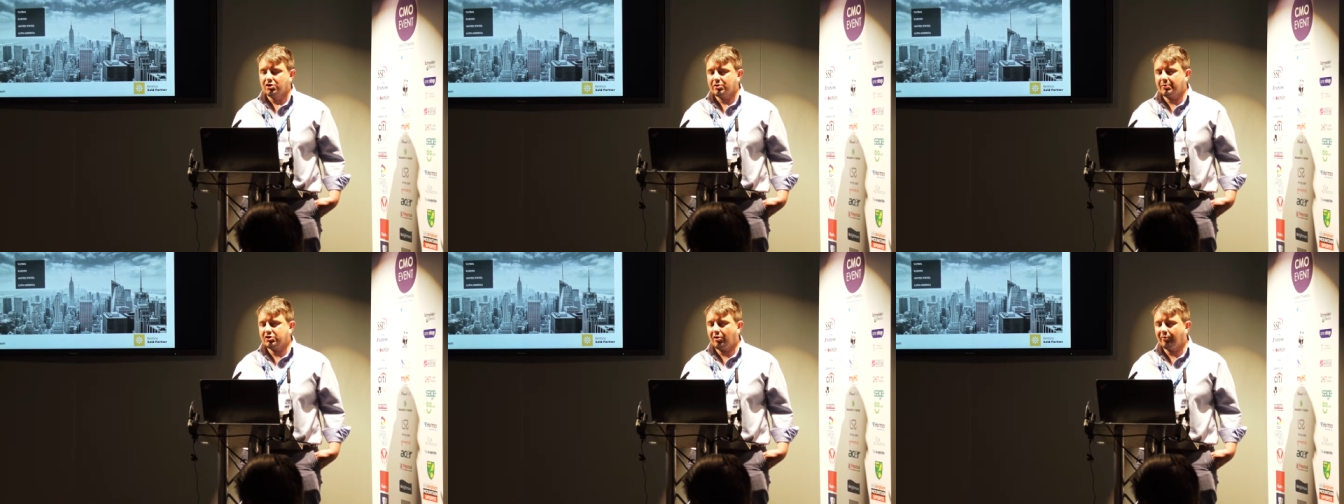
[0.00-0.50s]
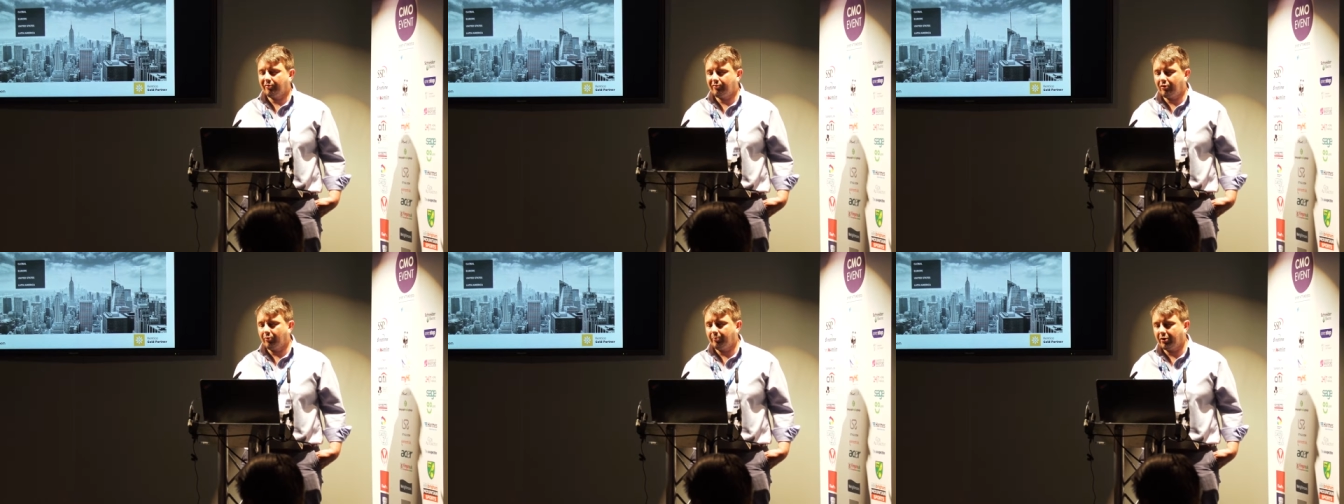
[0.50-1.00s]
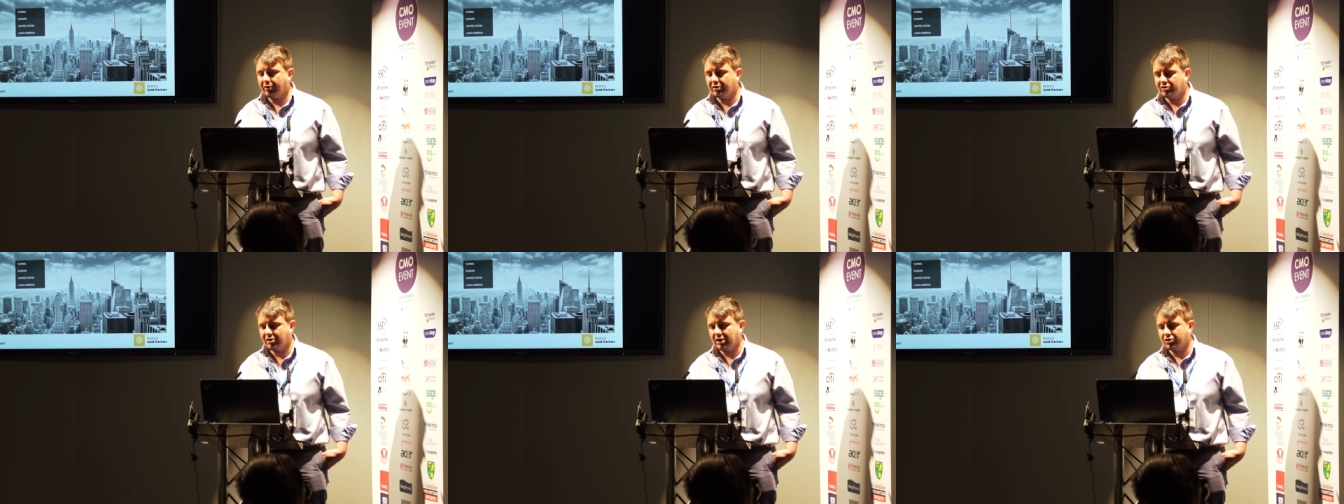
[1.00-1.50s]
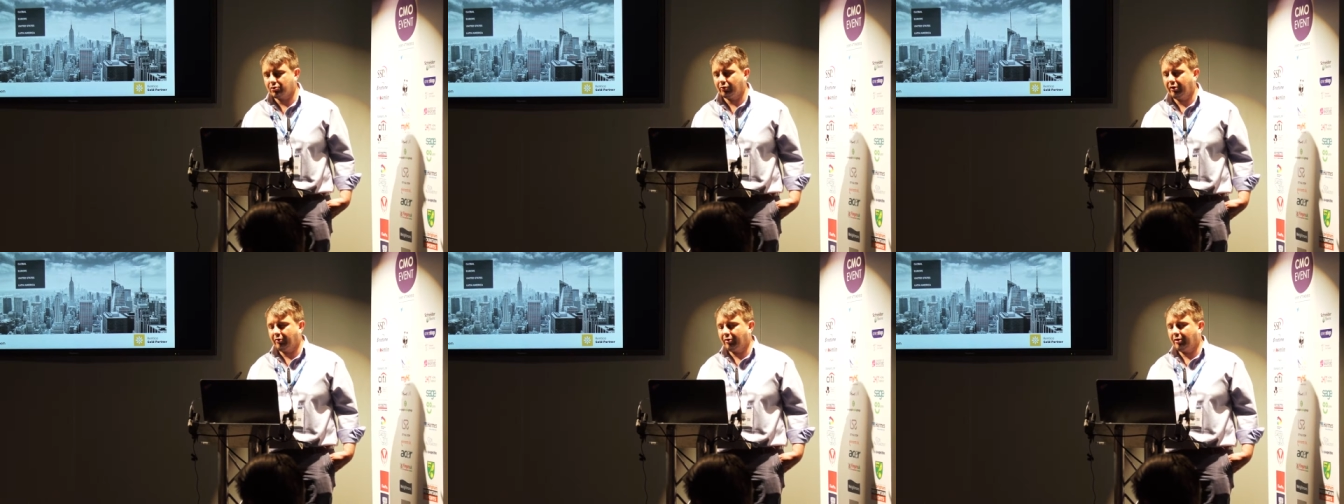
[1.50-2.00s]
So I'm going to start with Lombard International.
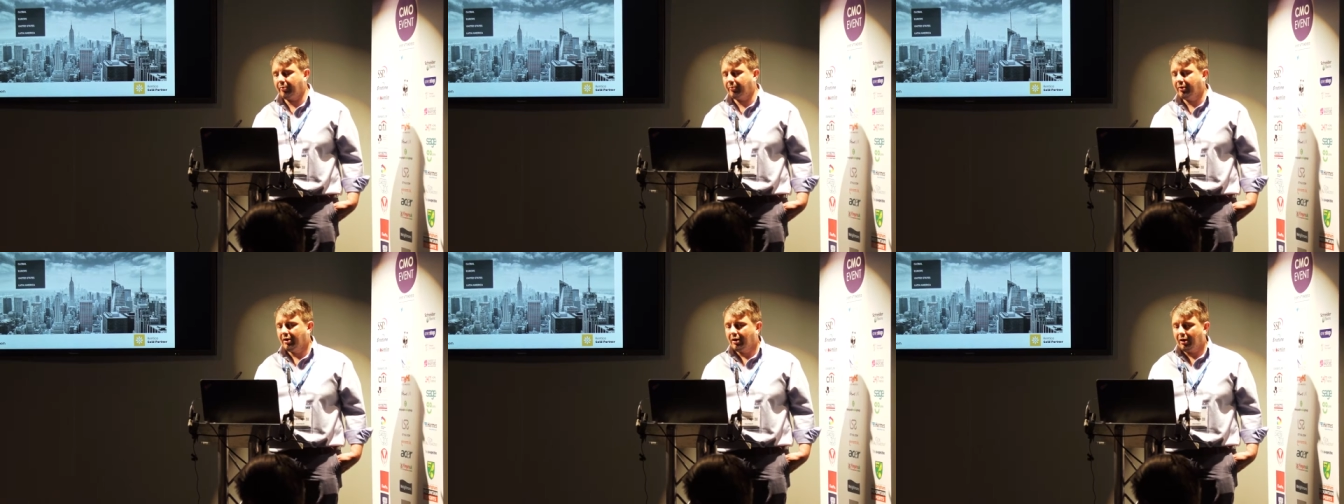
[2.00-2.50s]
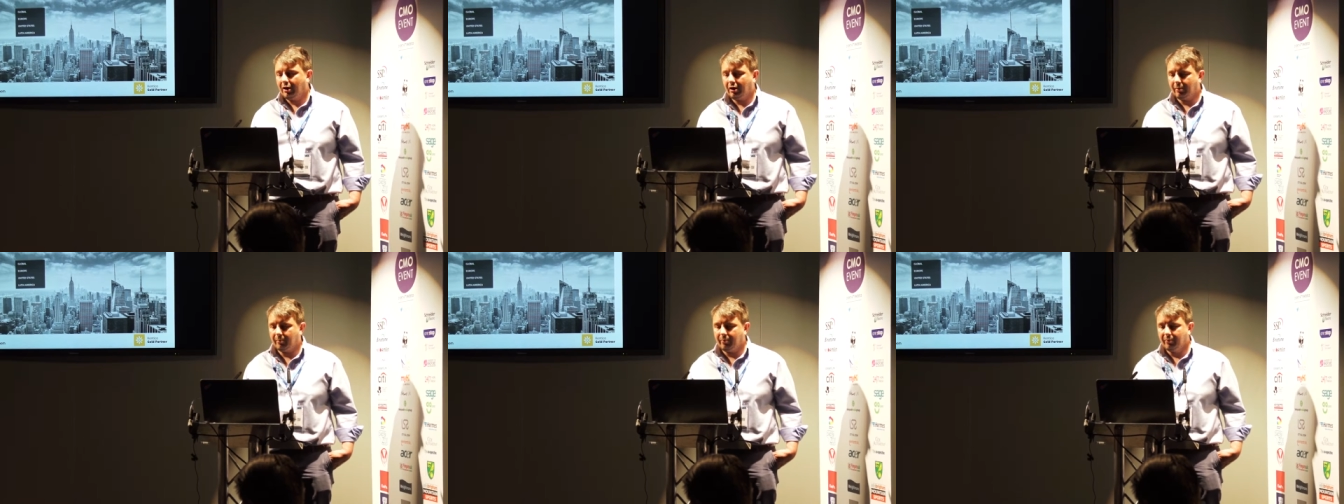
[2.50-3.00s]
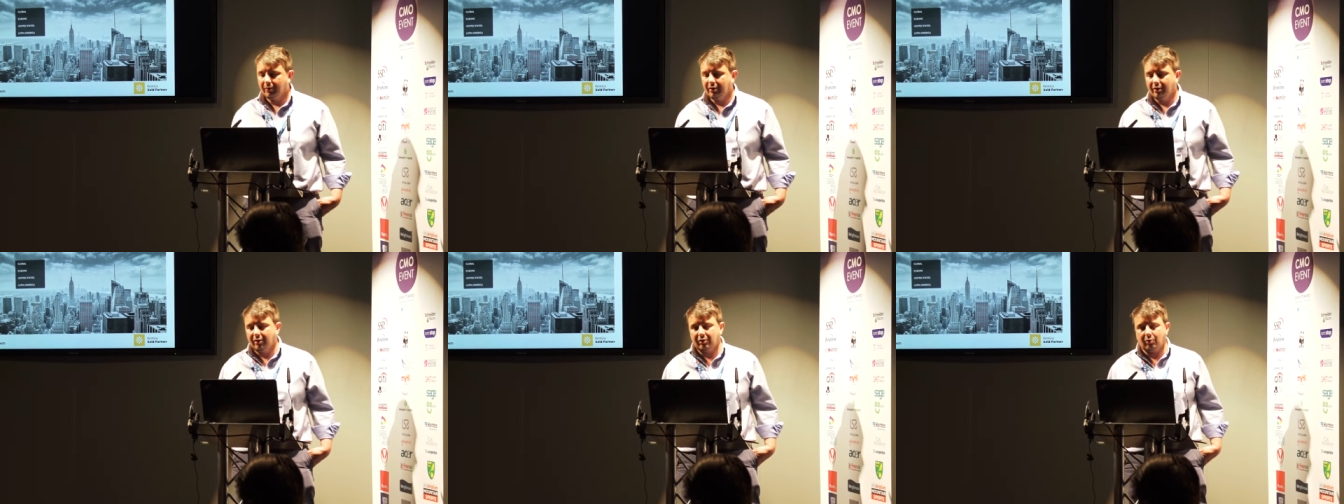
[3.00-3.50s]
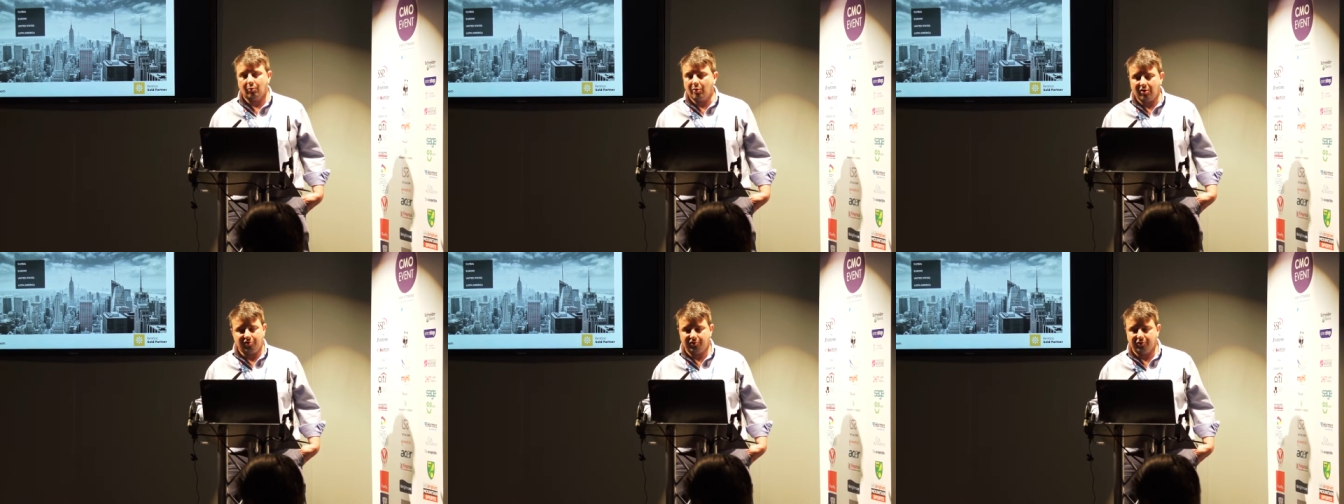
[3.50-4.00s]
They're um, um, they're a
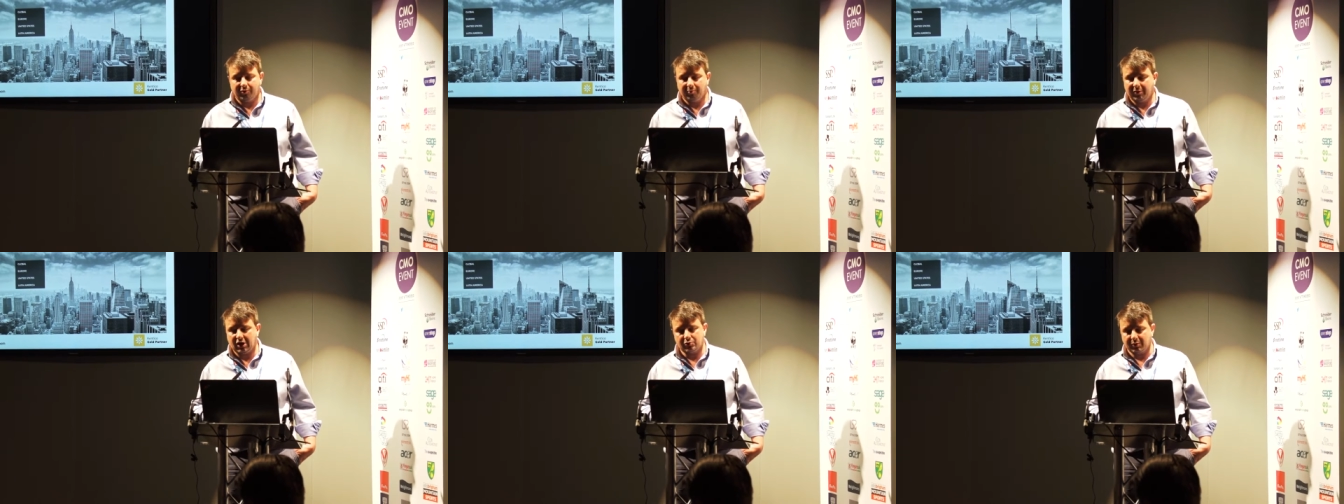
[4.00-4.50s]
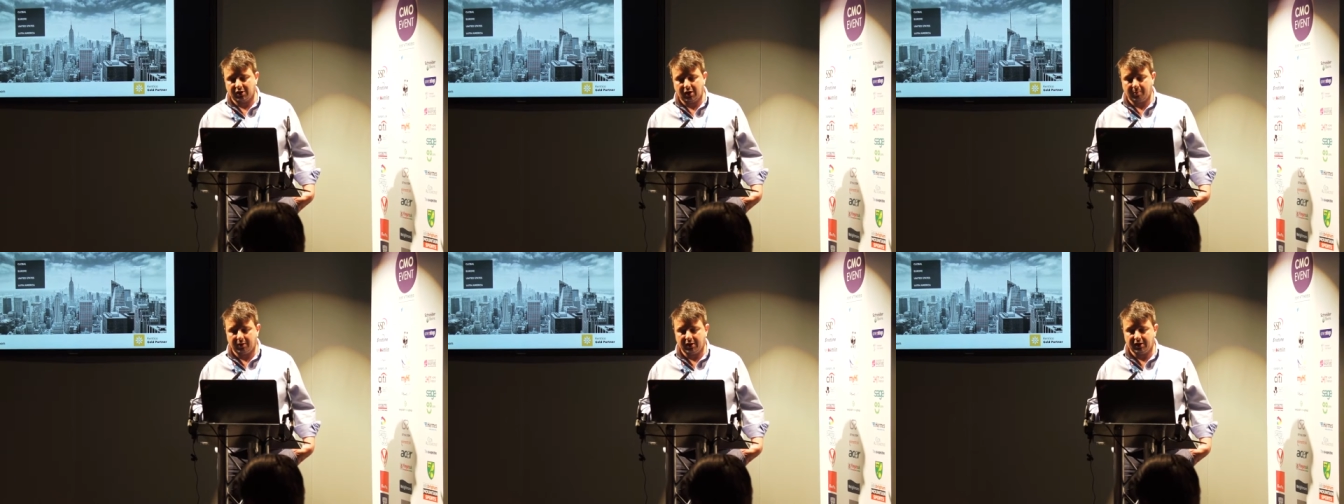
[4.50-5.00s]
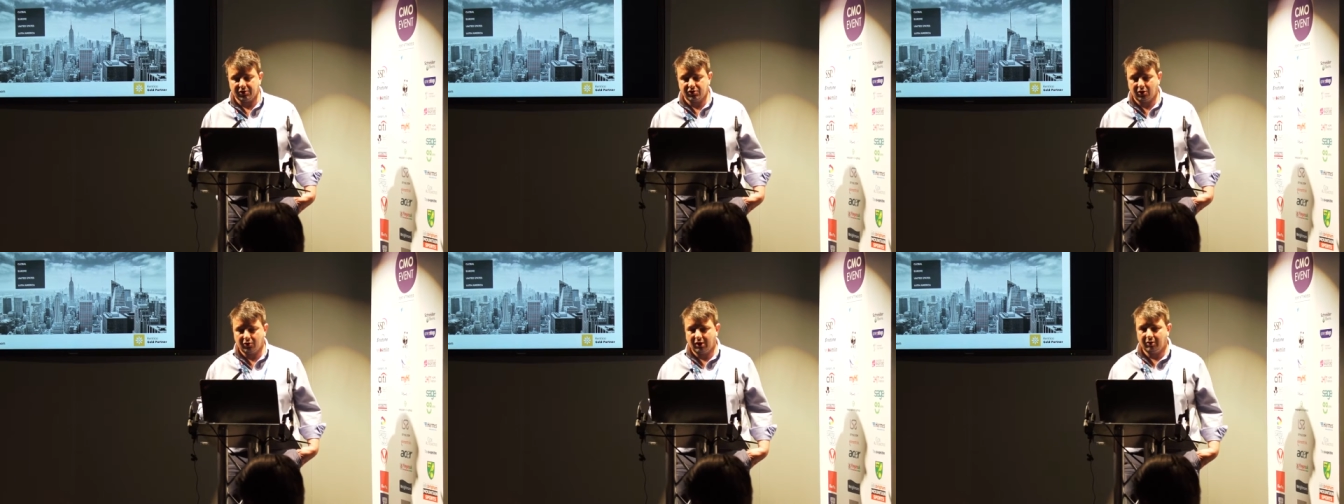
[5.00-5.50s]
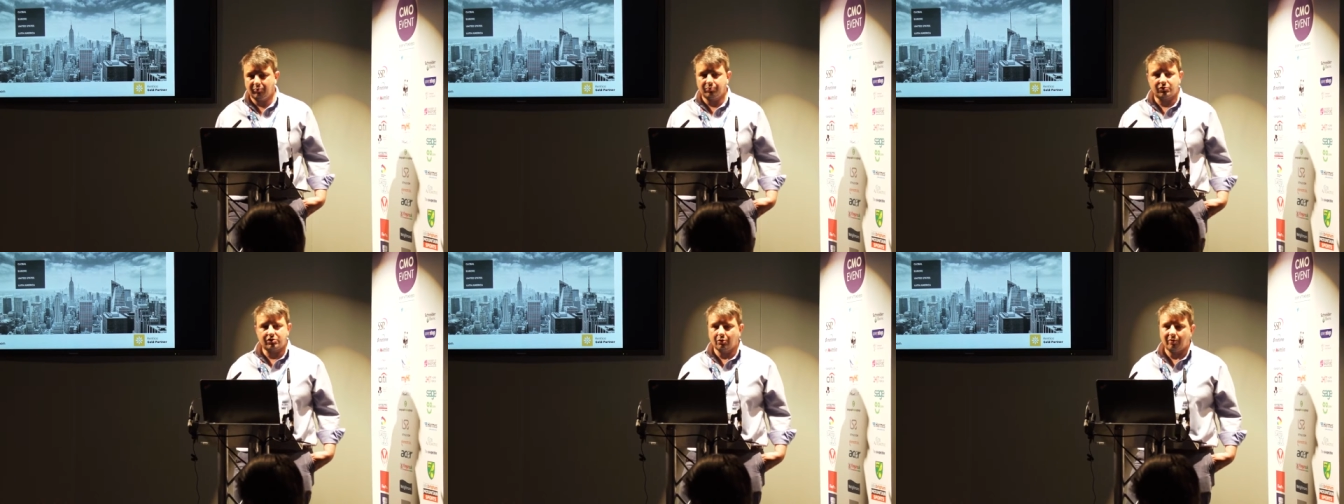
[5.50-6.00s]
wealth management company, so they
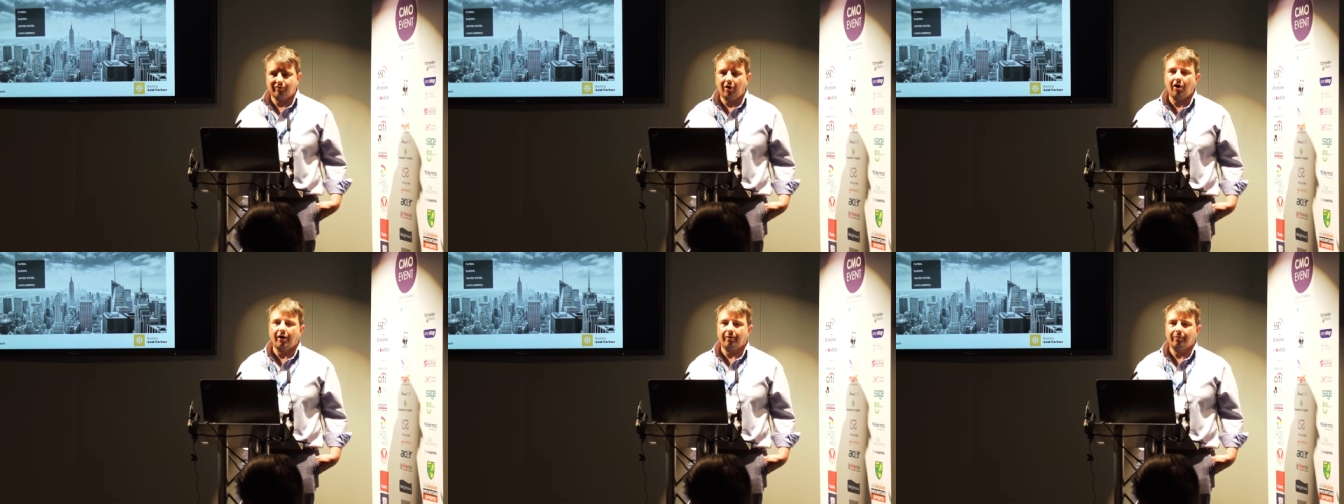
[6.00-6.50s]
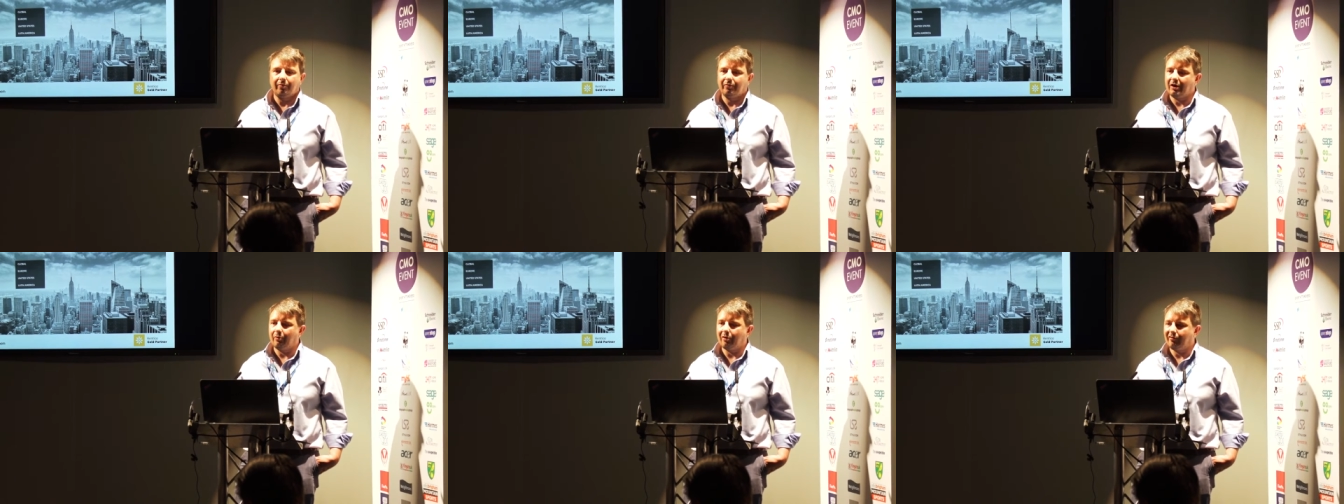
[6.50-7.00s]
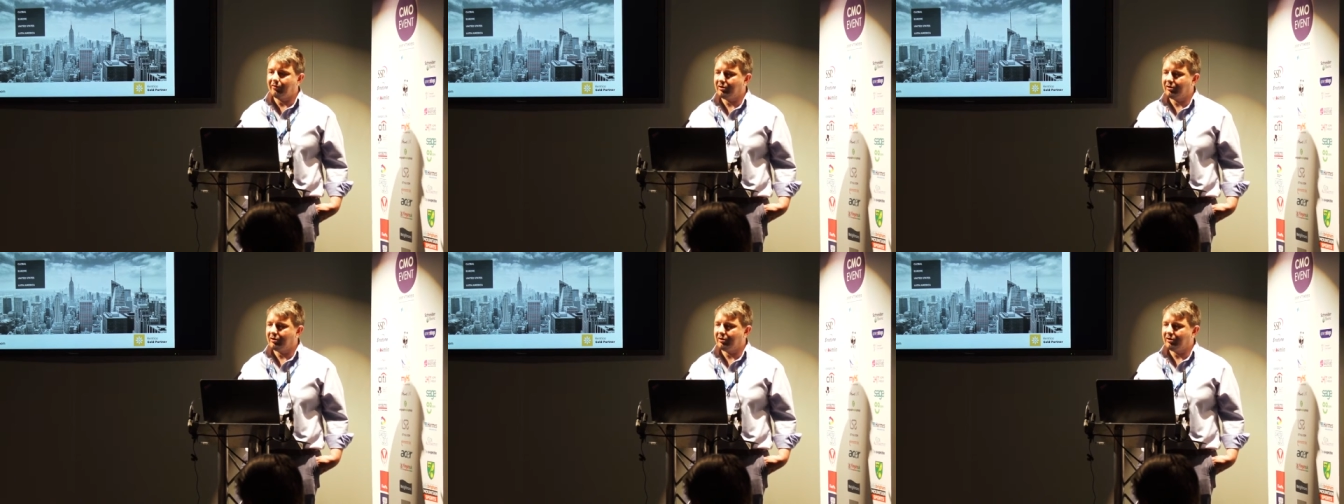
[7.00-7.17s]
deal with high net worth